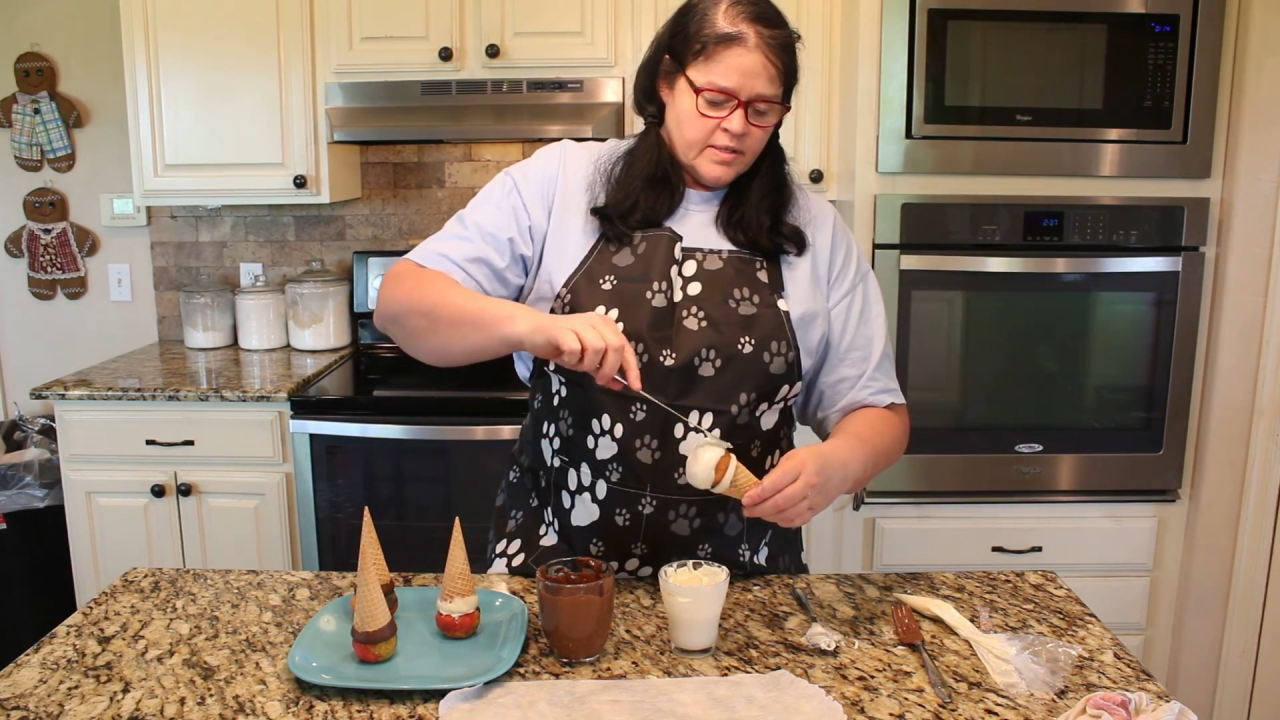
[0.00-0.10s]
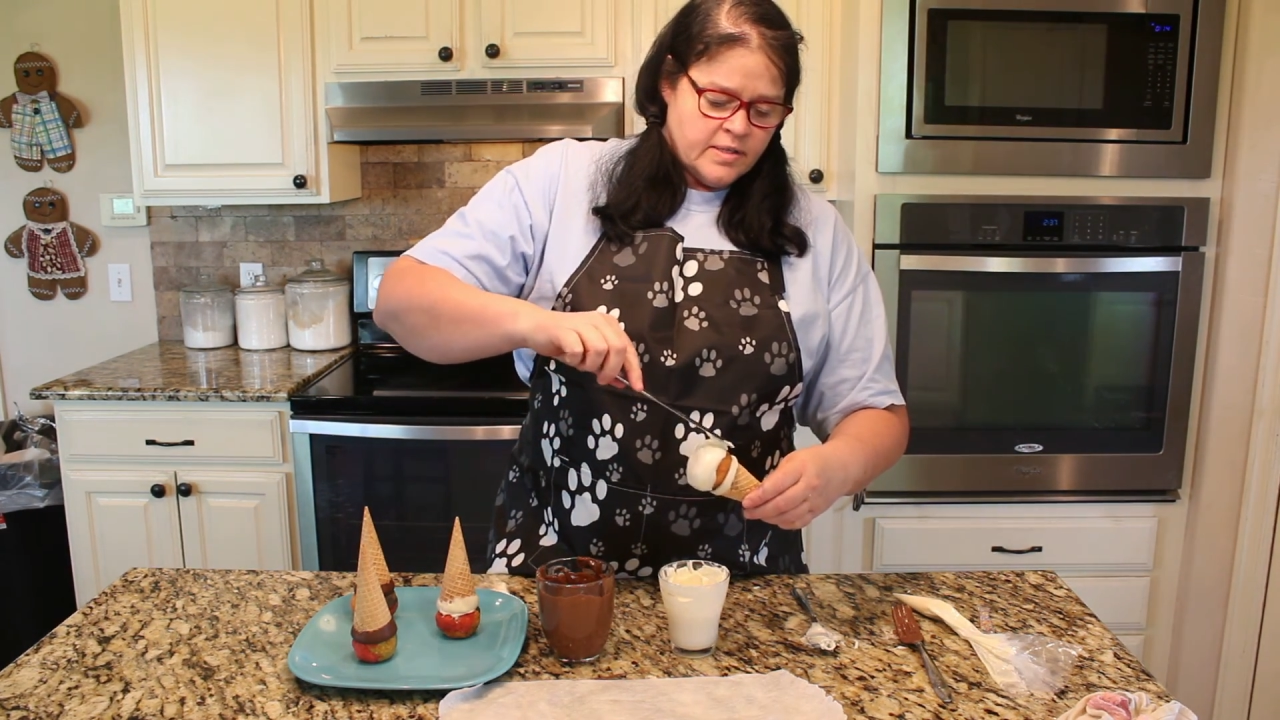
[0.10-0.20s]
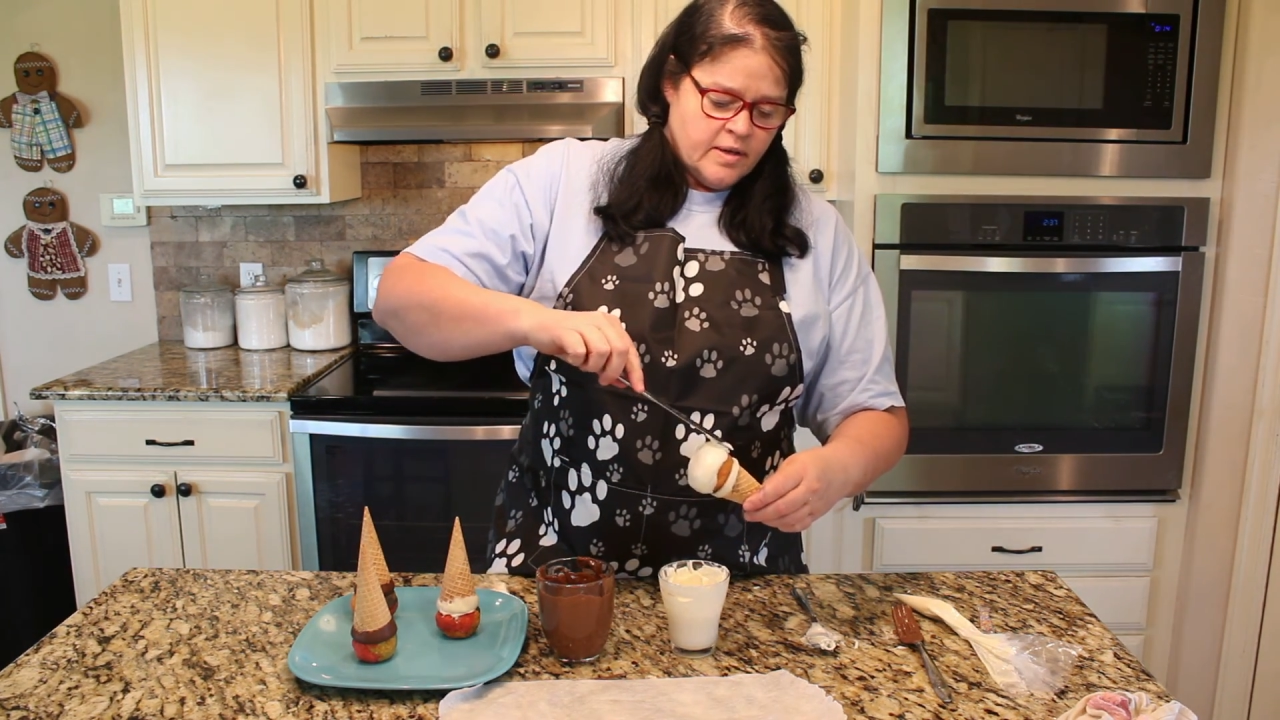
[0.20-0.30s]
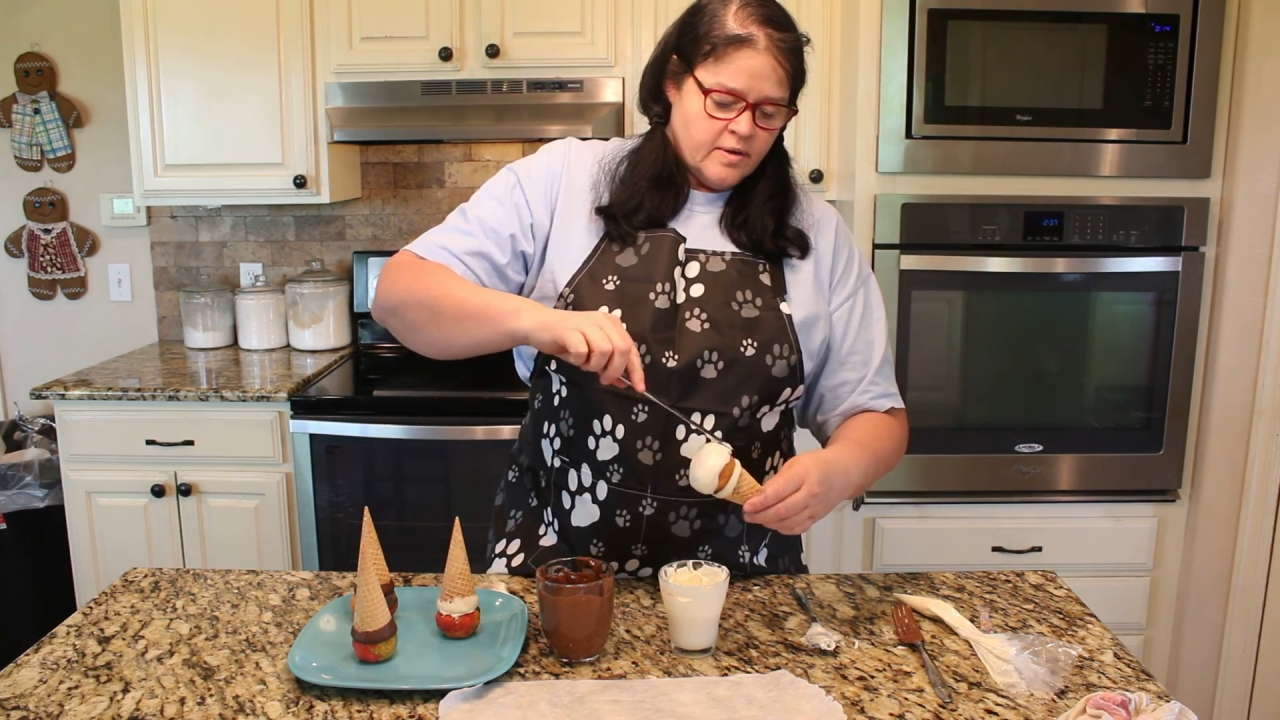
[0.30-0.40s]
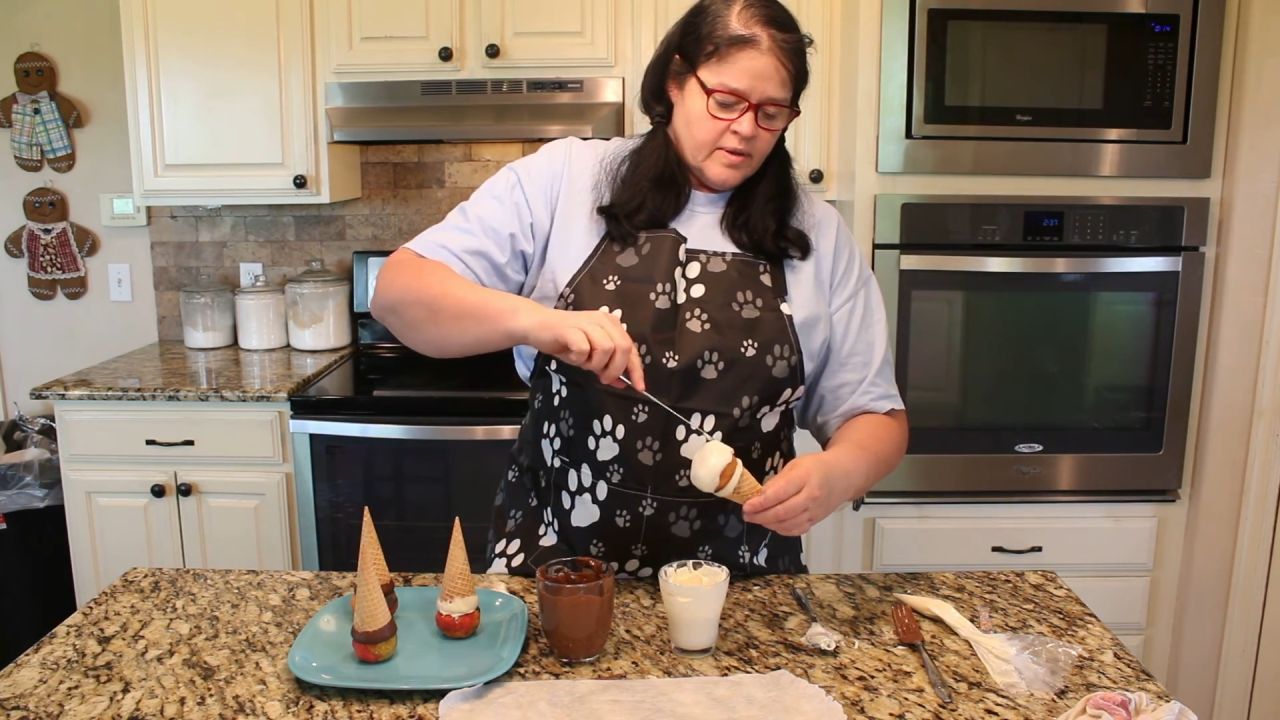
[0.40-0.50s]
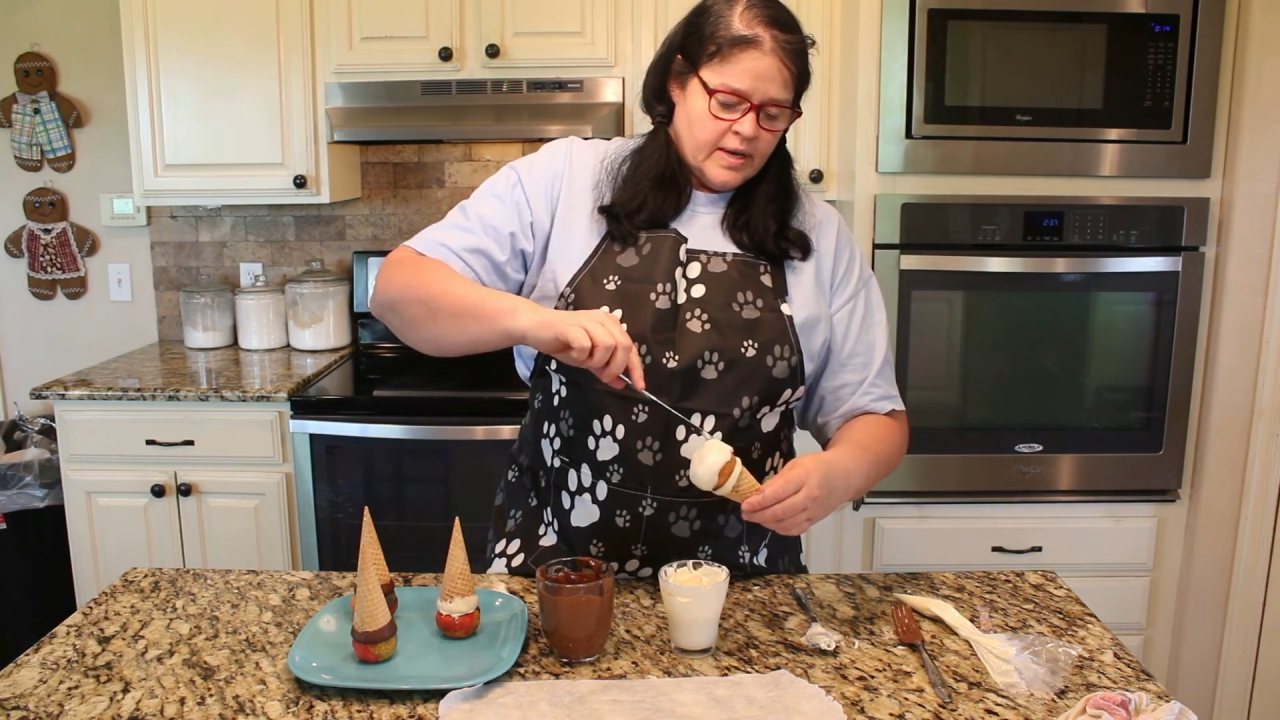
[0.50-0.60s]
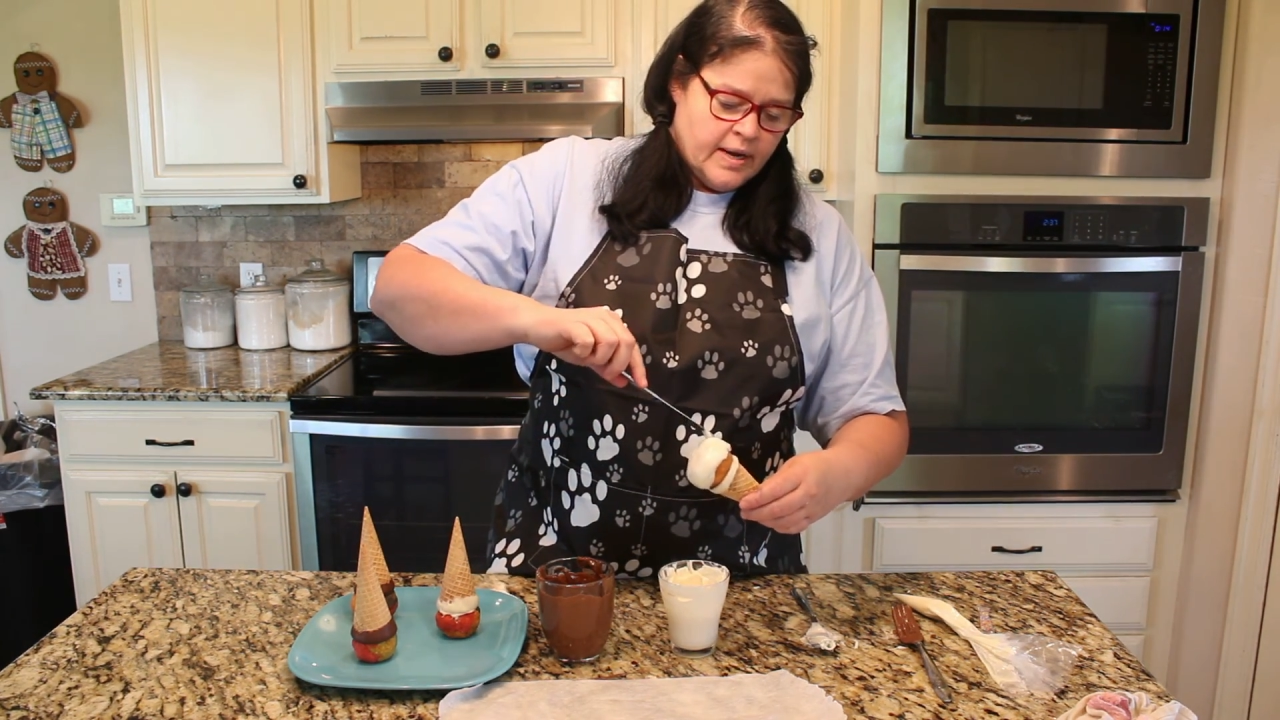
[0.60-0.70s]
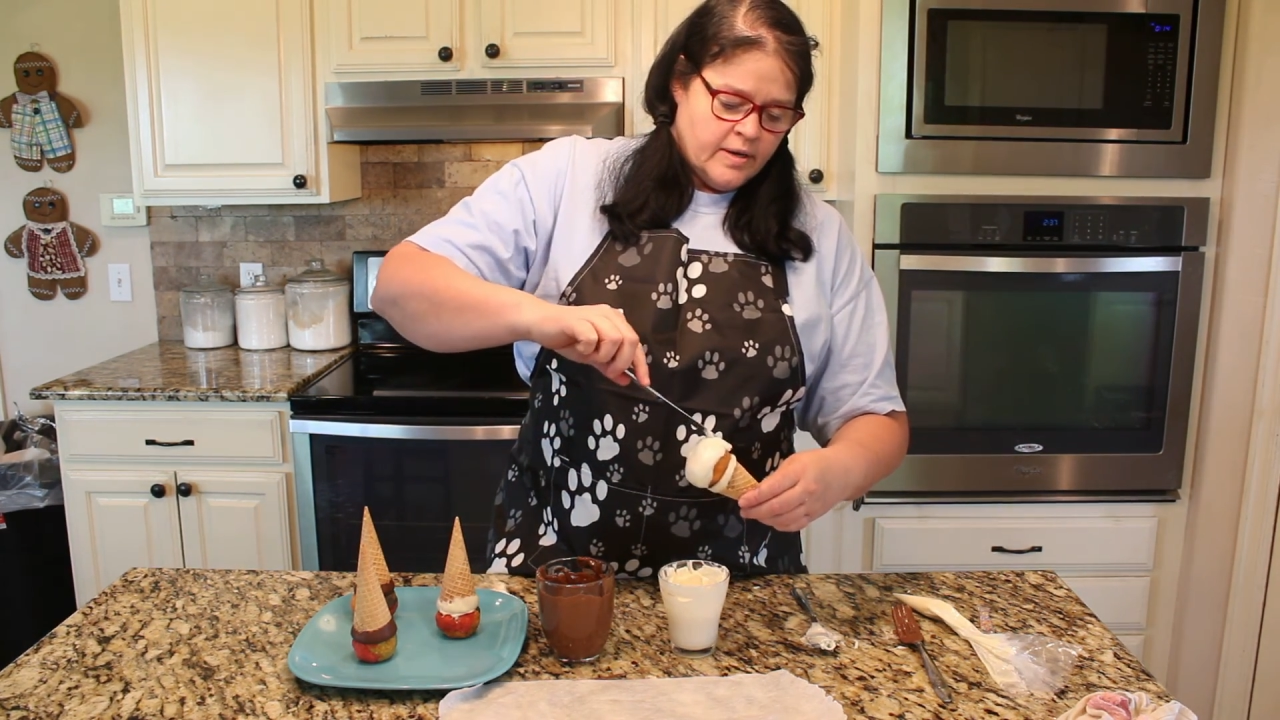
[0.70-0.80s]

so that I